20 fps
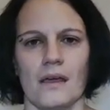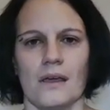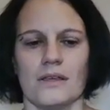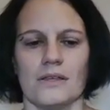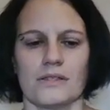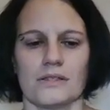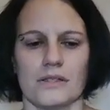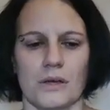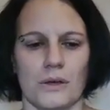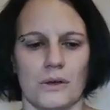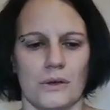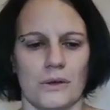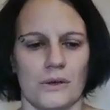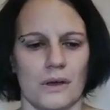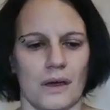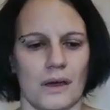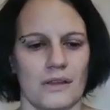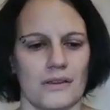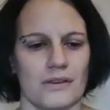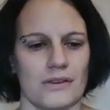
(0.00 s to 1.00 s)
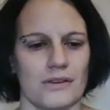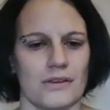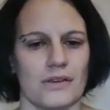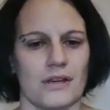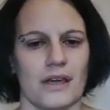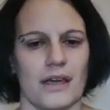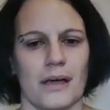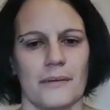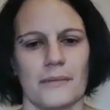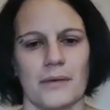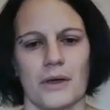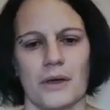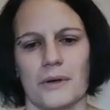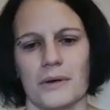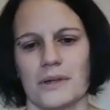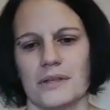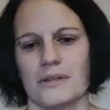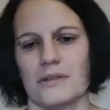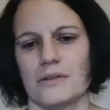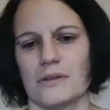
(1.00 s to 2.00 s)
So today I'm not
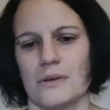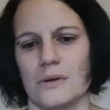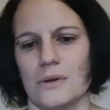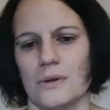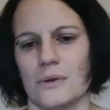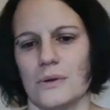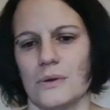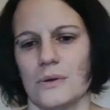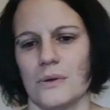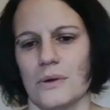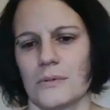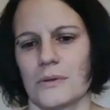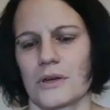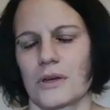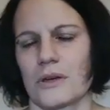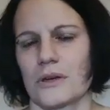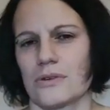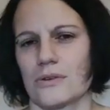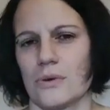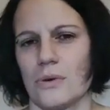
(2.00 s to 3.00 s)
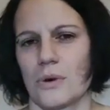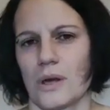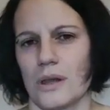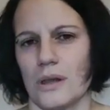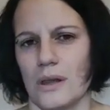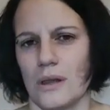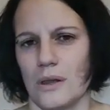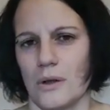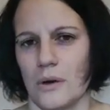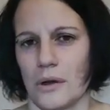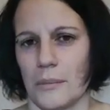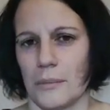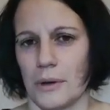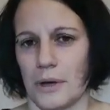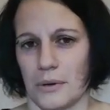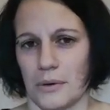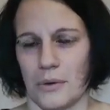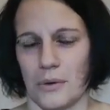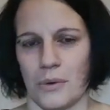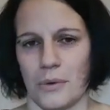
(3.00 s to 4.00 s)
going to talk a lot
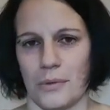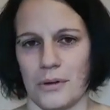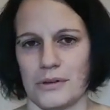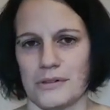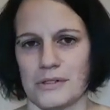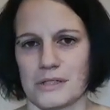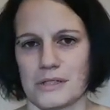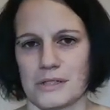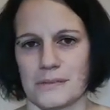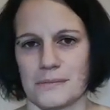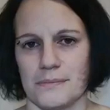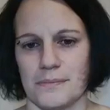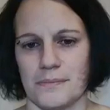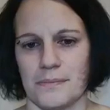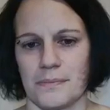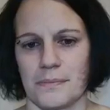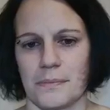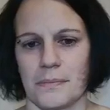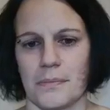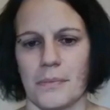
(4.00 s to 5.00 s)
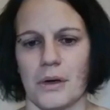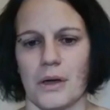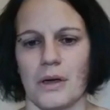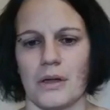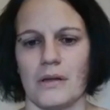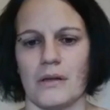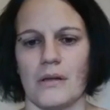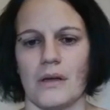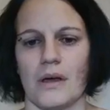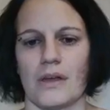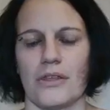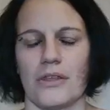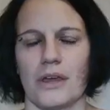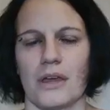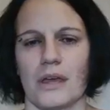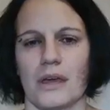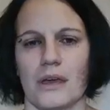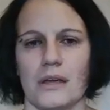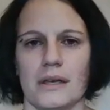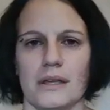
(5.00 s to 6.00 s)
about hormones, but I
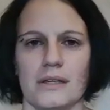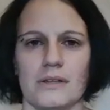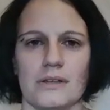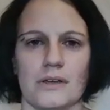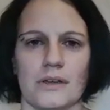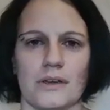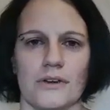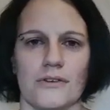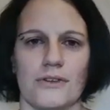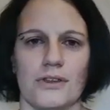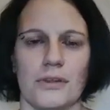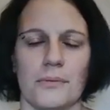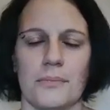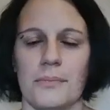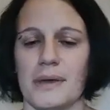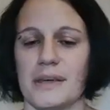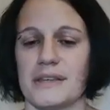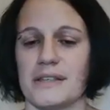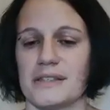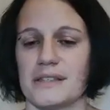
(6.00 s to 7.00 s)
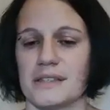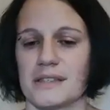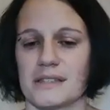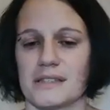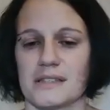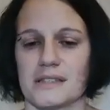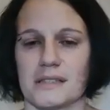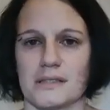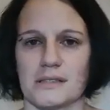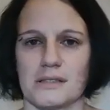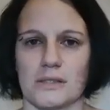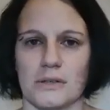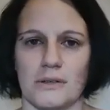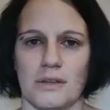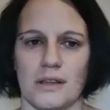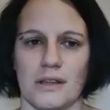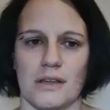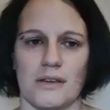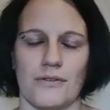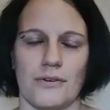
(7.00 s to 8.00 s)
think I need to cover the basics so
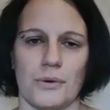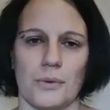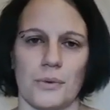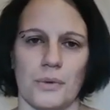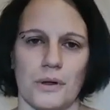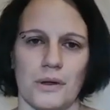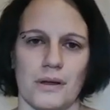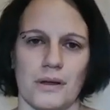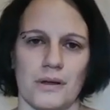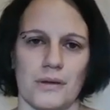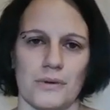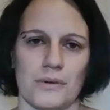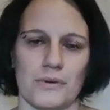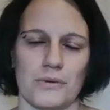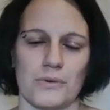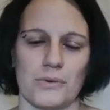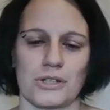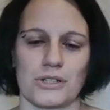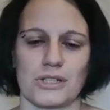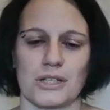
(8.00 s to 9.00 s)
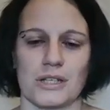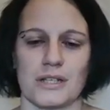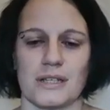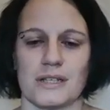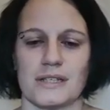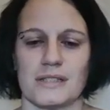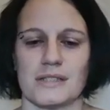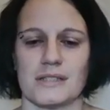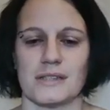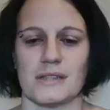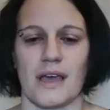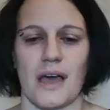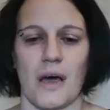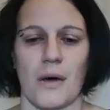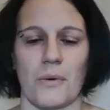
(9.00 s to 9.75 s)
that everyone who's watching this now